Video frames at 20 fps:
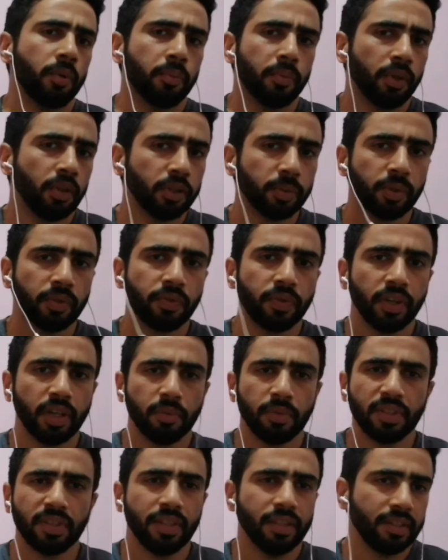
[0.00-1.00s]
multiple
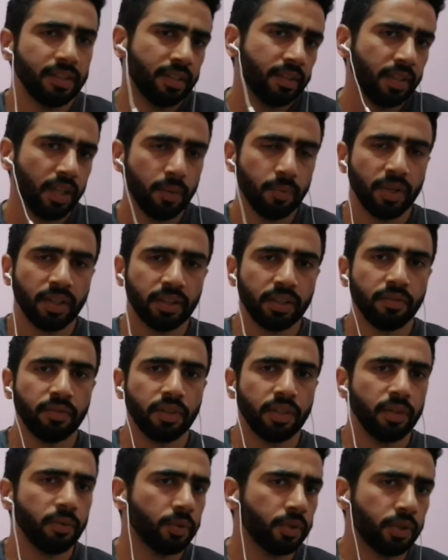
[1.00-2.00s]
fragments in the same
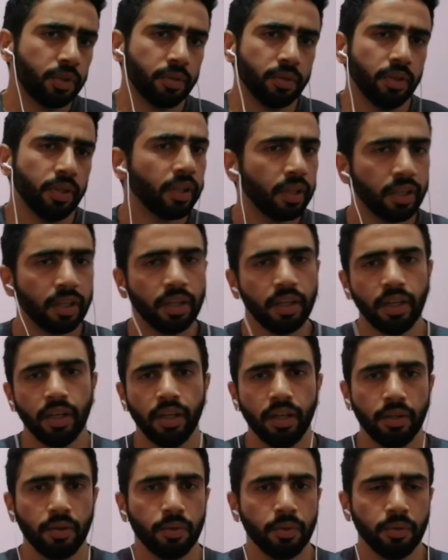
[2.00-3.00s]
activity, which
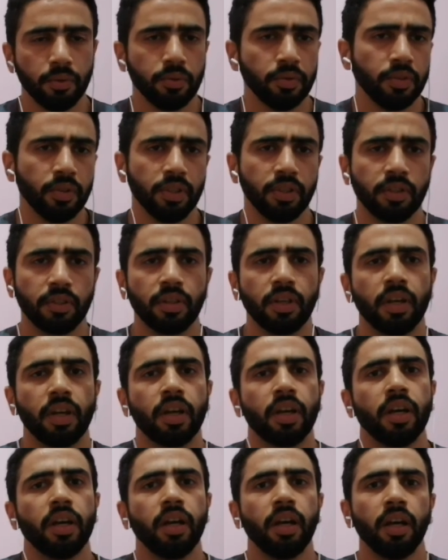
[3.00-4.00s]
can use it
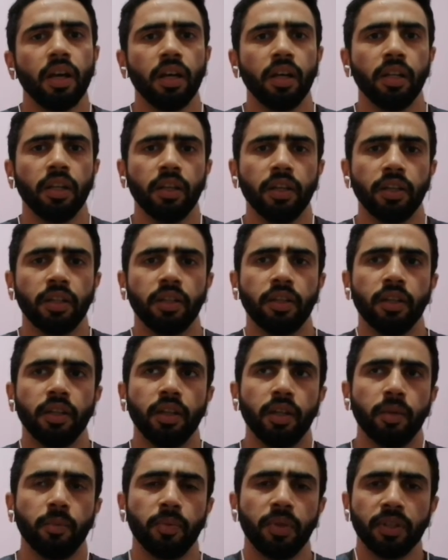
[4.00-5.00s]

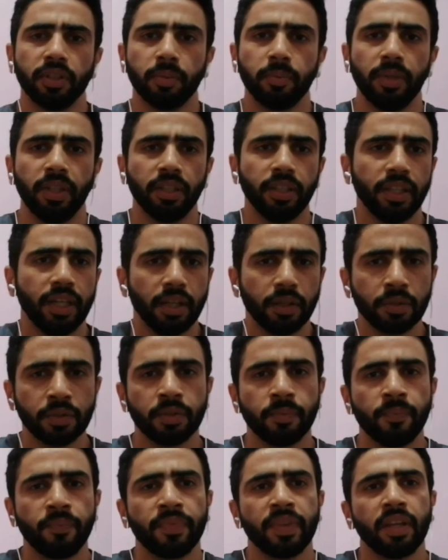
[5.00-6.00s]
multiple
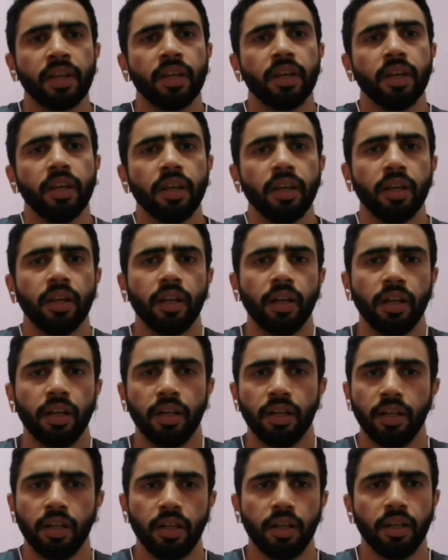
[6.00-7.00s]
layouts,
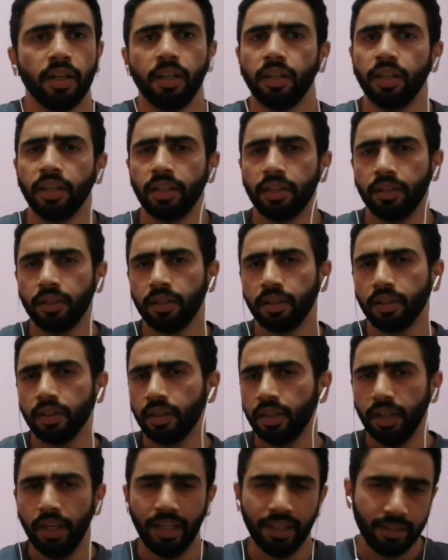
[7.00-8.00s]
like
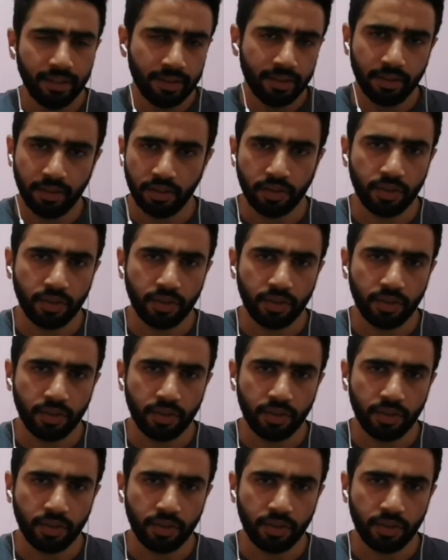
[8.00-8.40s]
in